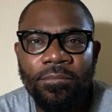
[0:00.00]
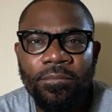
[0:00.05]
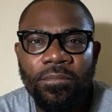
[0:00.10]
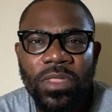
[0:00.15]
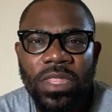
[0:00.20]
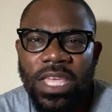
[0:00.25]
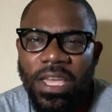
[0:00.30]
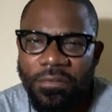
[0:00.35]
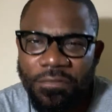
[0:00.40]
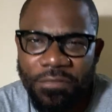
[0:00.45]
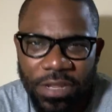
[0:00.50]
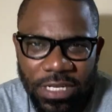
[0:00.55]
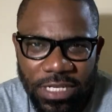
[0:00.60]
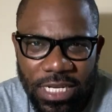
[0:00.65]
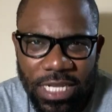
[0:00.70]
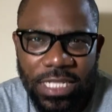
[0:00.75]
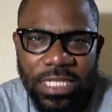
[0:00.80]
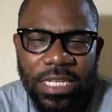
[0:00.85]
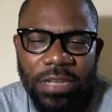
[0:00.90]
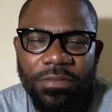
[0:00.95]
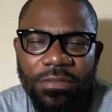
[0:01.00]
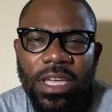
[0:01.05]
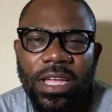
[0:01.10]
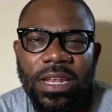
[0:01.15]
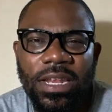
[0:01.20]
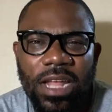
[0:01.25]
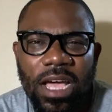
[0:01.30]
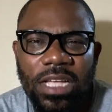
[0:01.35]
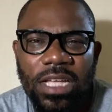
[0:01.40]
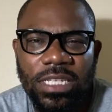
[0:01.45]
they are vindictive, they are
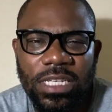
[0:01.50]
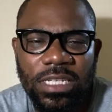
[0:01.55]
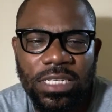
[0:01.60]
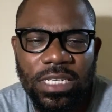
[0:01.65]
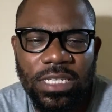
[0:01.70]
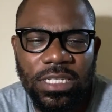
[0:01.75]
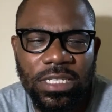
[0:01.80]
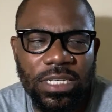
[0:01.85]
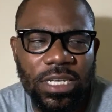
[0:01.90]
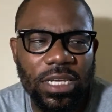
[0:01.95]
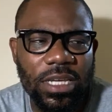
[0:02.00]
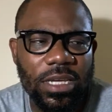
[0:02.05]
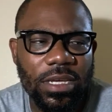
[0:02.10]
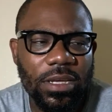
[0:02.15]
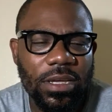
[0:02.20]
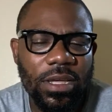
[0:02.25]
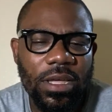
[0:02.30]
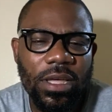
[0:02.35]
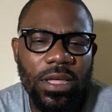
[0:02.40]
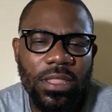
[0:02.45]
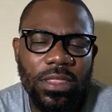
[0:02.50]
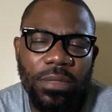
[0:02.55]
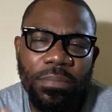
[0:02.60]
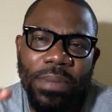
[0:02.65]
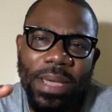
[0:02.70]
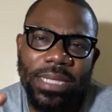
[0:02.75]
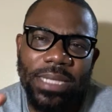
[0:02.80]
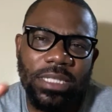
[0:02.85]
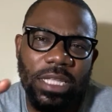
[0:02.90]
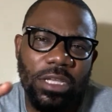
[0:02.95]
narcissistic, the
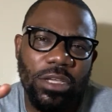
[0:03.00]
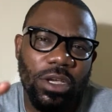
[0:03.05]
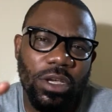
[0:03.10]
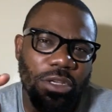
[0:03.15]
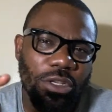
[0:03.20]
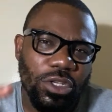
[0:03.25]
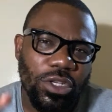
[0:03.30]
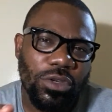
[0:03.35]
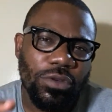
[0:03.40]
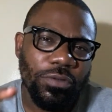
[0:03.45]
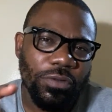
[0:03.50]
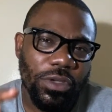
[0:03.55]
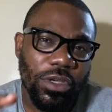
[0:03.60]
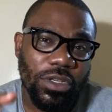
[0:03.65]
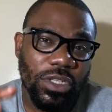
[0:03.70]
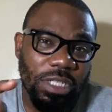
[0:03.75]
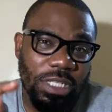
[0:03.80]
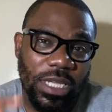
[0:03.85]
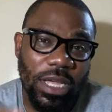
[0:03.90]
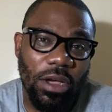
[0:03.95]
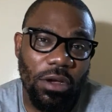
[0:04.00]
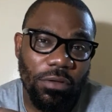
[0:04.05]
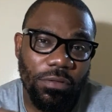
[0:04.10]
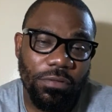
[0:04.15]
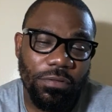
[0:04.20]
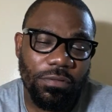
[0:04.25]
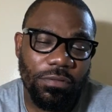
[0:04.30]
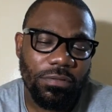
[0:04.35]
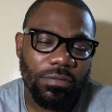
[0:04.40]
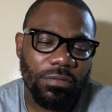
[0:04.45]
best thing you can do for
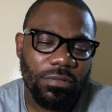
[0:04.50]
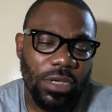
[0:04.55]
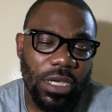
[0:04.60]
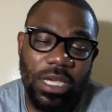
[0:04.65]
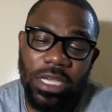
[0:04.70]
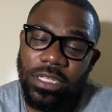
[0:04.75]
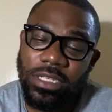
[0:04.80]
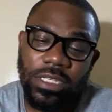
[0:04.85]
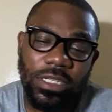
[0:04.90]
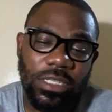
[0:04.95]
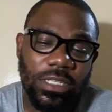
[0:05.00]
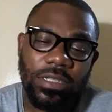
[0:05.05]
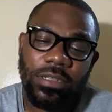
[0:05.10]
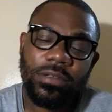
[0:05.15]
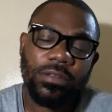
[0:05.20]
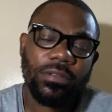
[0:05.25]
yourself is